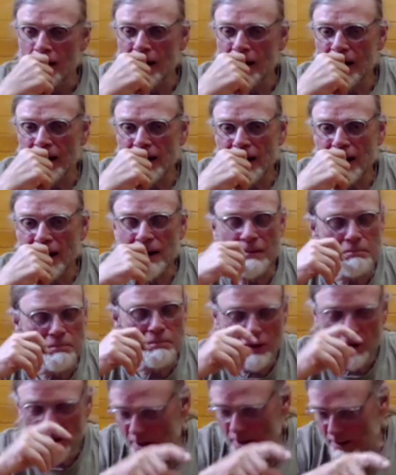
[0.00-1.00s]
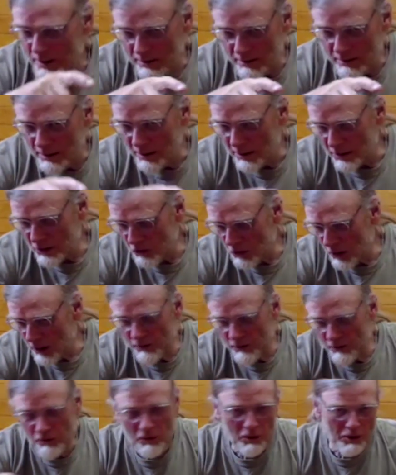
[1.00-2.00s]
and I put a
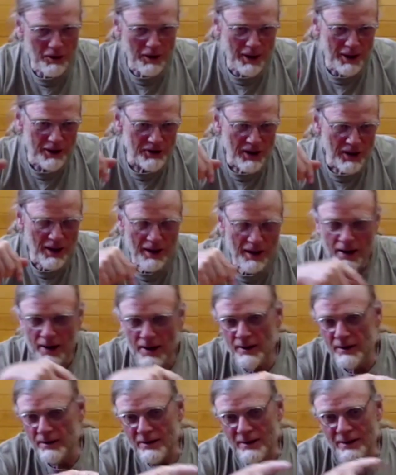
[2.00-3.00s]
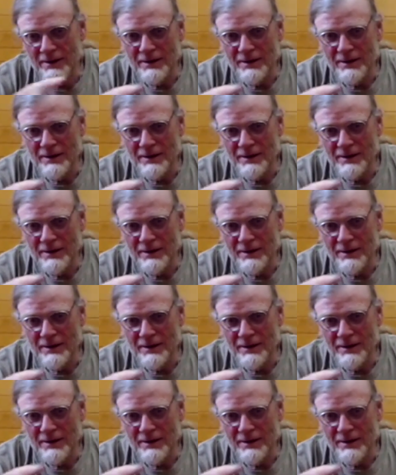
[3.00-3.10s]
24-inch high